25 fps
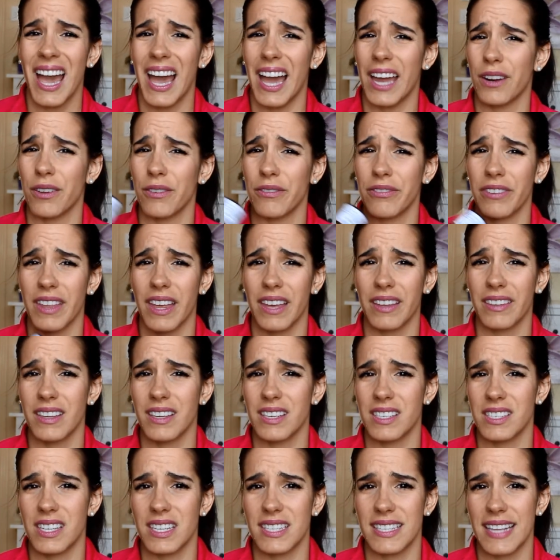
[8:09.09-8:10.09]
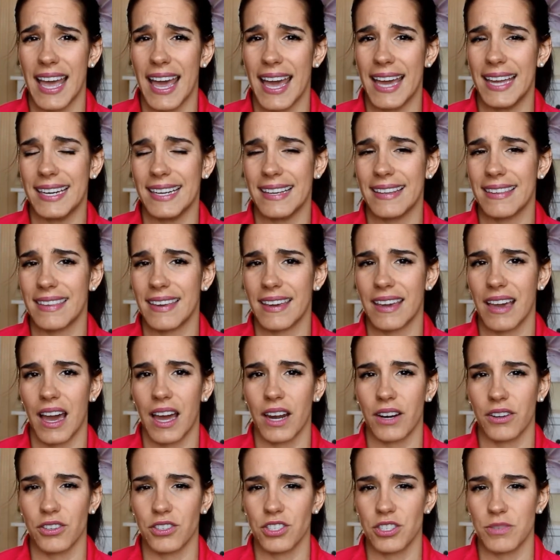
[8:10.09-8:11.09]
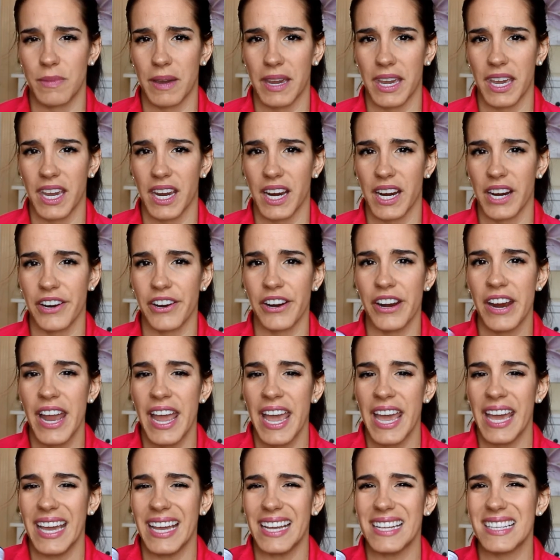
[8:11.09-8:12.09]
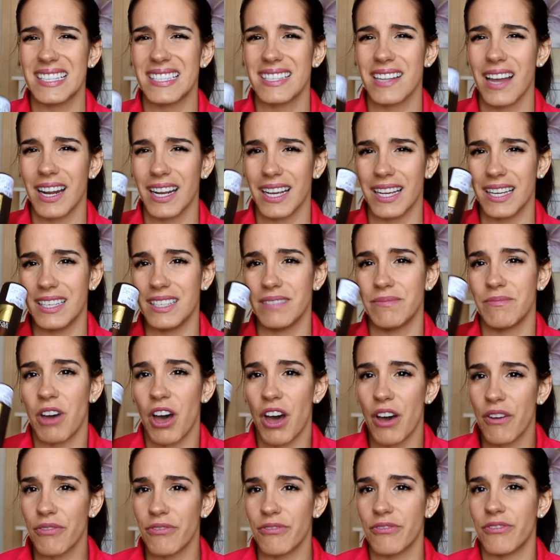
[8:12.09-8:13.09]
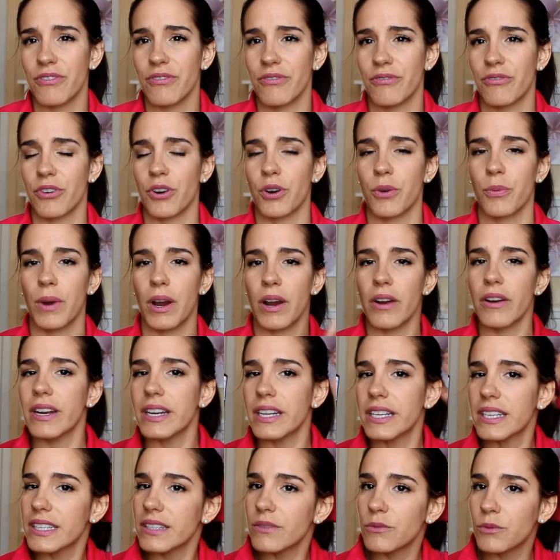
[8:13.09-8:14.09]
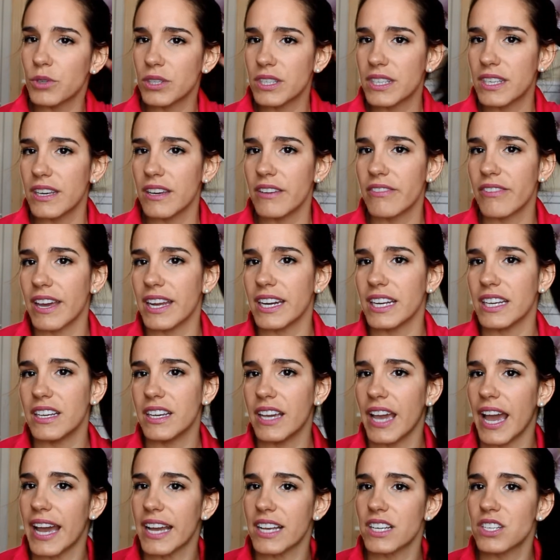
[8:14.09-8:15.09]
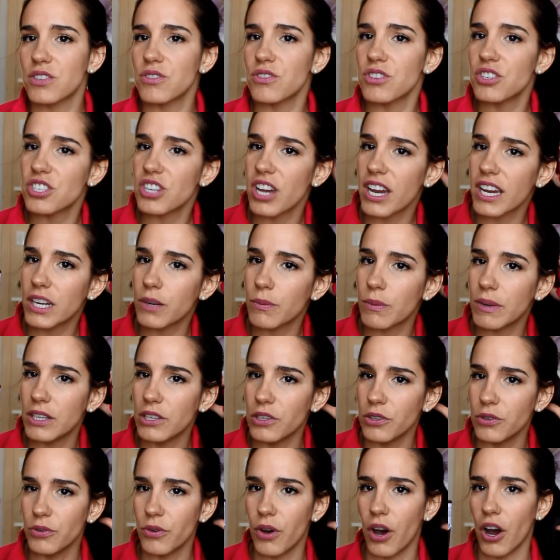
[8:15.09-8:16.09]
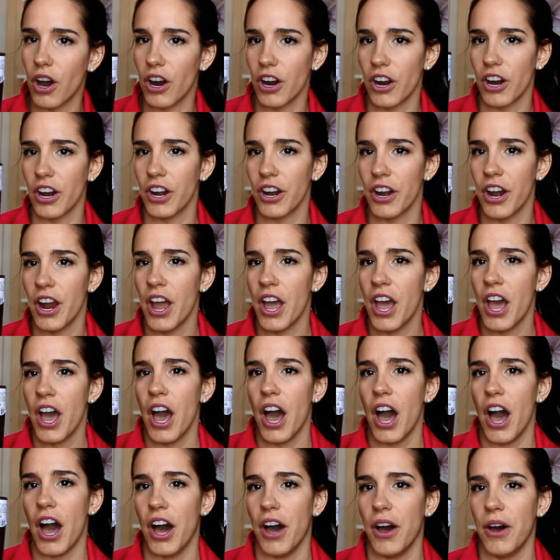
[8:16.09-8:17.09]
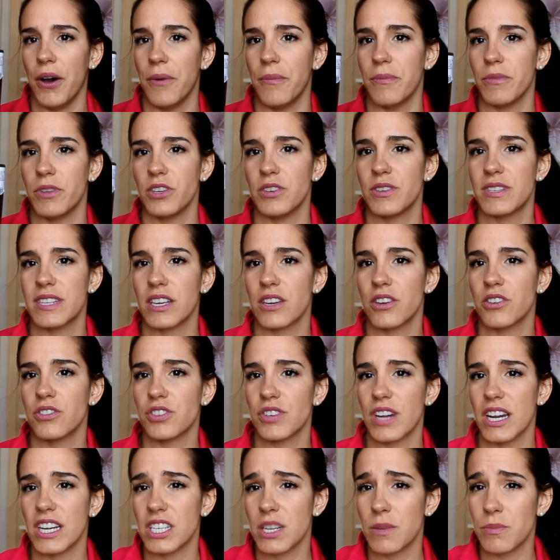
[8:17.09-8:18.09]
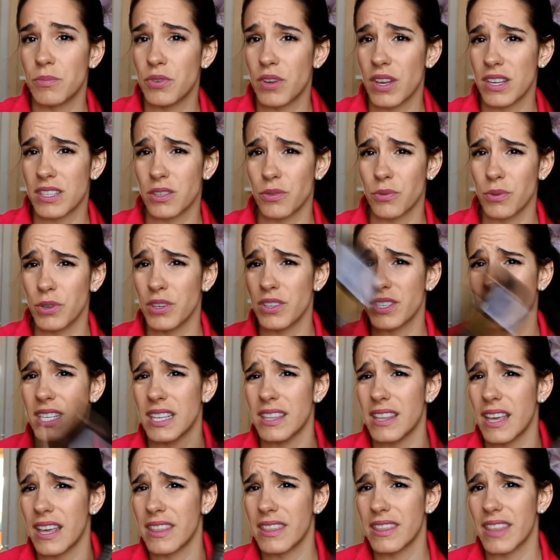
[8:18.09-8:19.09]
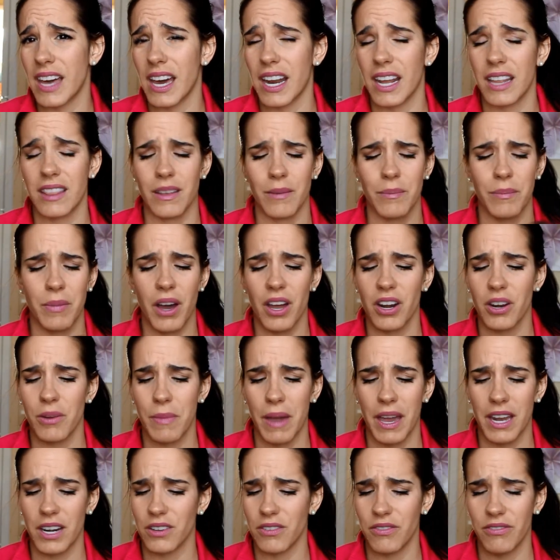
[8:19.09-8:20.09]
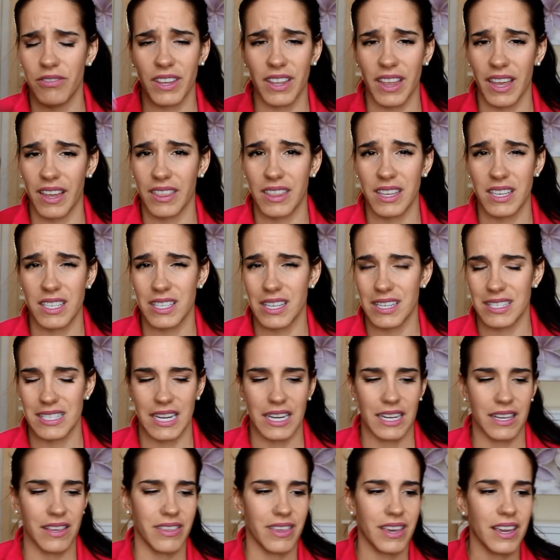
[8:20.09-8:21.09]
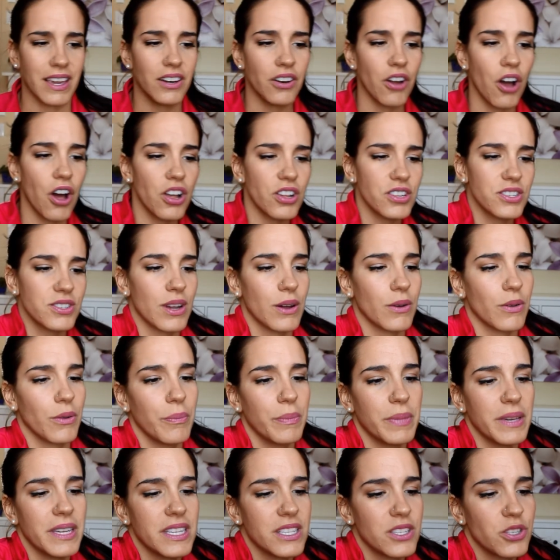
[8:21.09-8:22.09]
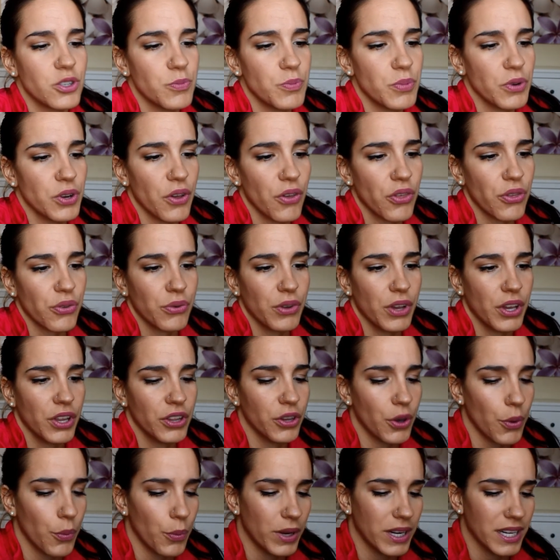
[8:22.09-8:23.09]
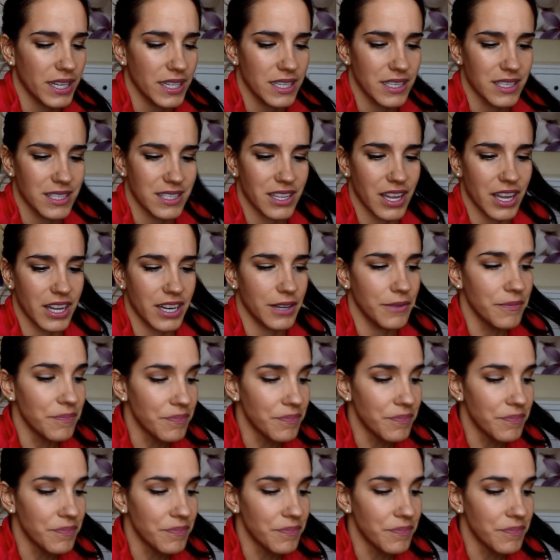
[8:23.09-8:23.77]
I don't feel like this does anything at all to my hair. It's not enough for where it would give any extra shine when you are using your dry shampoo at the roots, and then that at the bottom. I don't feel like this does anything at all, so I will be super thrilled when it is done.